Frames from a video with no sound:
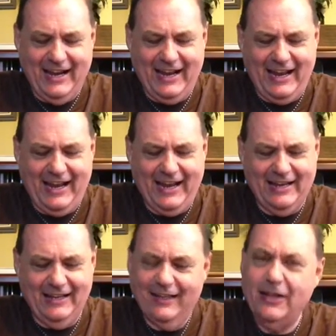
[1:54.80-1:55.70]

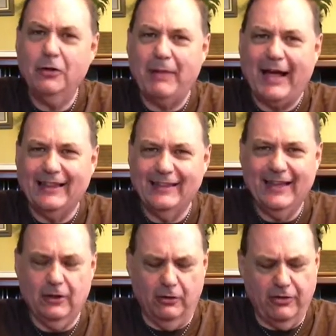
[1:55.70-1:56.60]
And little by
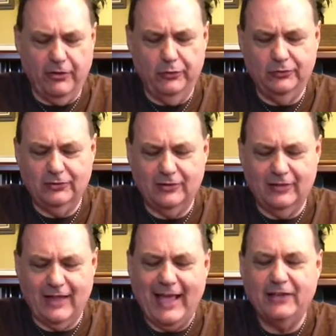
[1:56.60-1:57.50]
little those
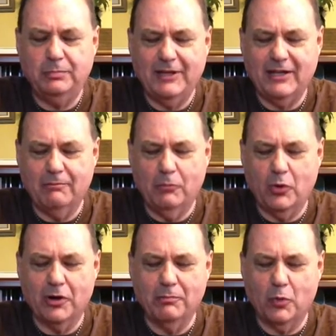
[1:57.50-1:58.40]
lies become
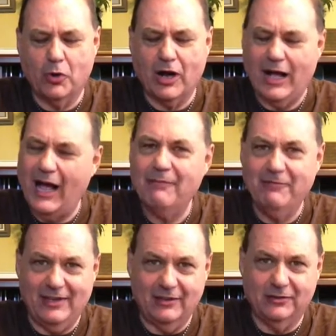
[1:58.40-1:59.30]
more and more
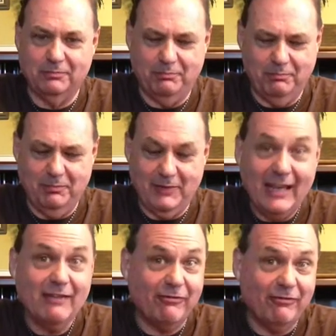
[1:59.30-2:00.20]
obvious
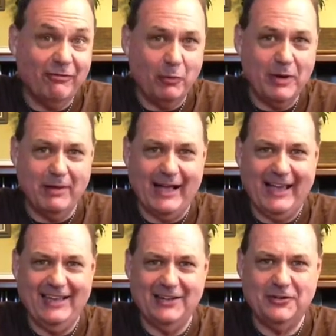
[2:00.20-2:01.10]
if we
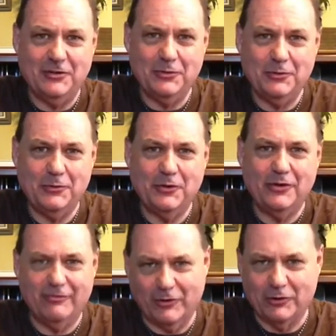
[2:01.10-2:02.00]
buy into
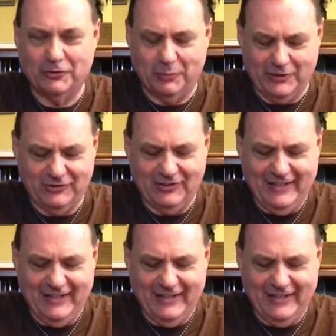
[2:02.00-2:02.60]
the first ones.